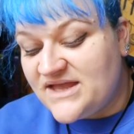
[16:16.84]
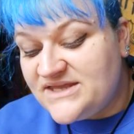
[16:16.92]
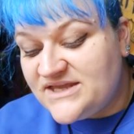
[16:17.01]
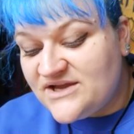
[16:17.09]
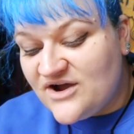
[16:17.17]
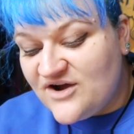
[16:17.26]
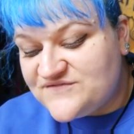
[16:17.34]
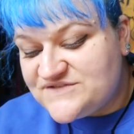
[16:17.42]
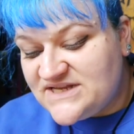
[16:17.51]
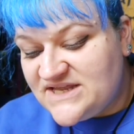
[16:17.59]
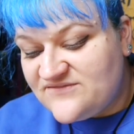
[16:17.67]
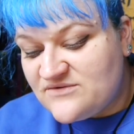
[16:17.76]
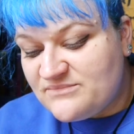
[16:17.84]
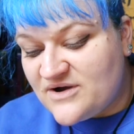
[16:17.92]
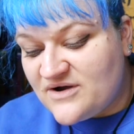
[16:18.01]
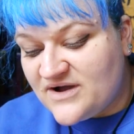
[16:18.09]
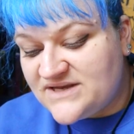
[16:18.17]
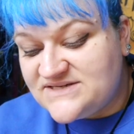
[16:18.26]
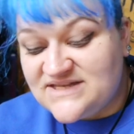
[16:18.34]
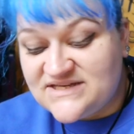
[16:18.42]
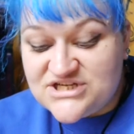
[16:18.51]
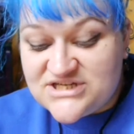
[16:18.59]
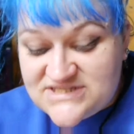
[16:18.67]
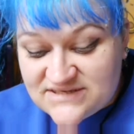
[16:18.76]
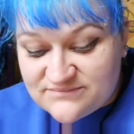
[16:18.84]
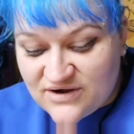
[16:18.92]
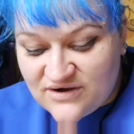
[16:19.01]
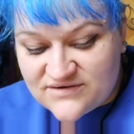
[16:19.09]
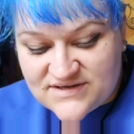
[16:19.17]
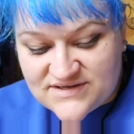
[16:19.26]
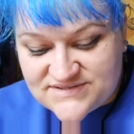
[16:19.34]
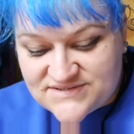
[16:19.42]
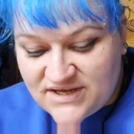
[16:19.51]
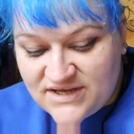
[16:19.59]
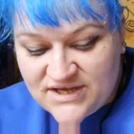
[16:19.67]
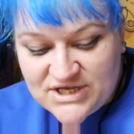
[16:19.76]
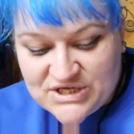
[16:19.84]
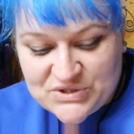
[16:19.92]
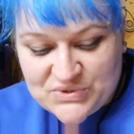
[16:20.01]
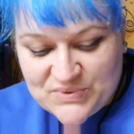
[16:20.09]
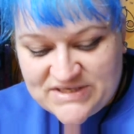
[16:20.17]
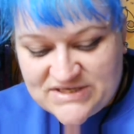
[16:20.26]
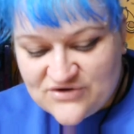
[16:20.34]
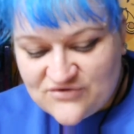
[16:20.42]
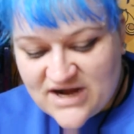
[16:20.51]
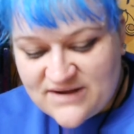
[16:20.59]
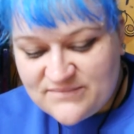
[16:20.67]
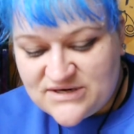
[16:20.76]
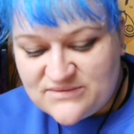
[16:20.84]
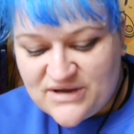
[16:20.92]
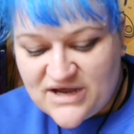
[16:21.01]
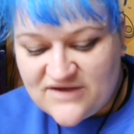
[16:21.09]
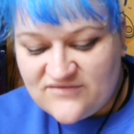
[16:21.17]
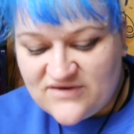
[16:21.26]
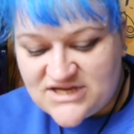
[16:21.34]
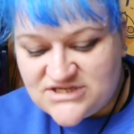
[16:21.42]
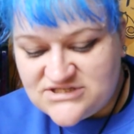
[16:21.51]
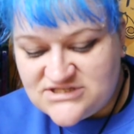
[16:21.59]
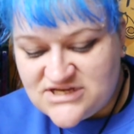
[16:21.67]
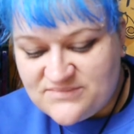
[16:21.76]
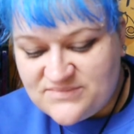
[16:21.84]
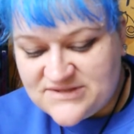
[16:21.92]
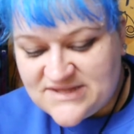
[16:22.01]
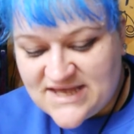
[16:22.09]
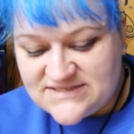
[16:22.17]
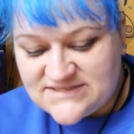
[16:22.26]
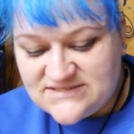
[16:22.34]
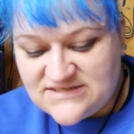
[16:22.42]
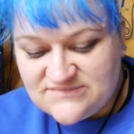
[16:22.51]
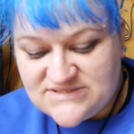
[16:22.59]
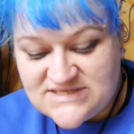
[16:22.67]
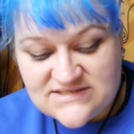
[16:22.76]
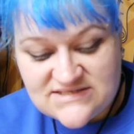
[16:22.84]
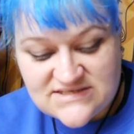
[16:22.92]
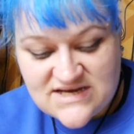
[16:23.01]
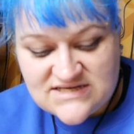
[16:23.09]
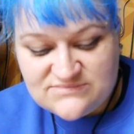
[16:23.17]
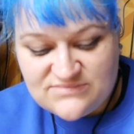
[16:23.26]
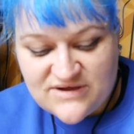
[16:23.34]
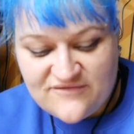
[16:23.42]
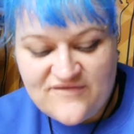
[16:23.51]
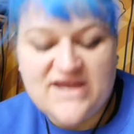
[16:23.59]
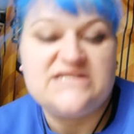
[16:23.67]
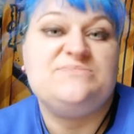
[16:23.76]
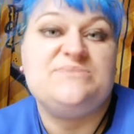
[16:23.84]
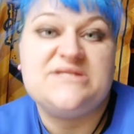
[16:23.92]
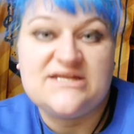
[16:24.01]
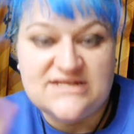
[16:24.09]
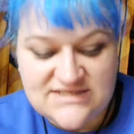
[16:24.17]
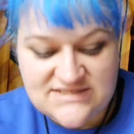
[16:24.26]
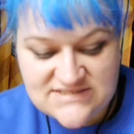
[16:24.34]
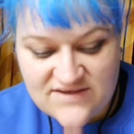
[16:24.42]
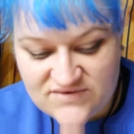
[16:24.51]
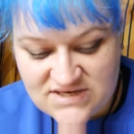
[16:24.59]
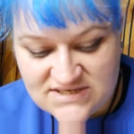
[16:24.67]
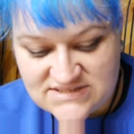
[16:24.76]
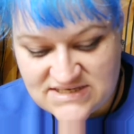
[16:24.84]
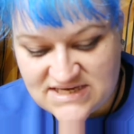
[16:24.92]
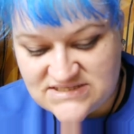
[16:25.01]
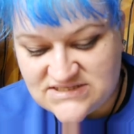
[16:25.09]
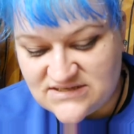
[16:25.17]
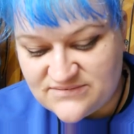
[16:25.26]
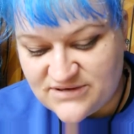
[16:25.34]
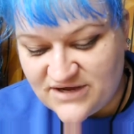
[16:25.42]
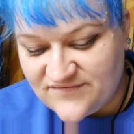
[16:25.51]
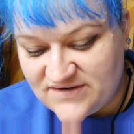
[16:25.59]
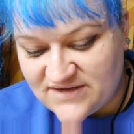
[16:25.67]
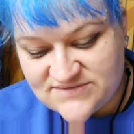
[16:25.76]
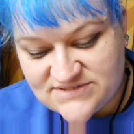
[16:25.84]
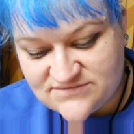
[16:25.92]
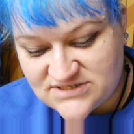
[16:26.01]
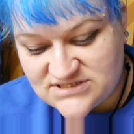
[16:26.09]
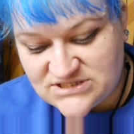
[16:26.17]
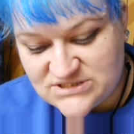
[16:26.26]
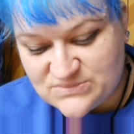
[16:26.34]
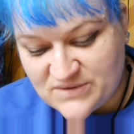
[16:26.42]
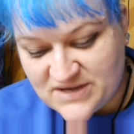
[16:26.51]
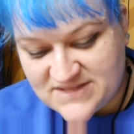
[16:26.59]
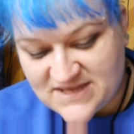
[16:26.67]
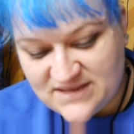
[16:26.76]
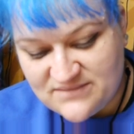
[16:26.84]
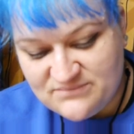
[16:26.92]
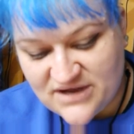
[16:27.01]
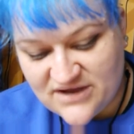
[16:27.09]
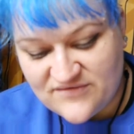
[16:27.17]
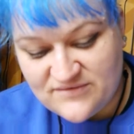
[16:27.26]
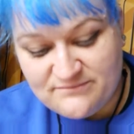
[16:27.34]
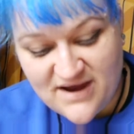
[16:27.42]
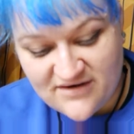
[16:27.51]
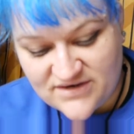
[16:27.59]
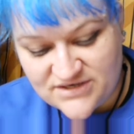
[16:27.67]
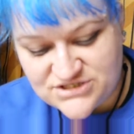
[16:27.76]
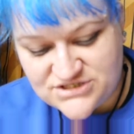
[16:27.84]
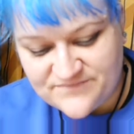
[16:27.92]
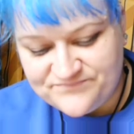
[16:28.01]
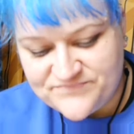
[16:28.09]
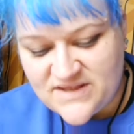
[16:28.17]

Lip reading: A year after leaving behind their cheating partners, Quinn and Graham are in a perfect relationship that seems designated by fate. But then 7 years later, their perfect love is threatened by their imperfect marriage.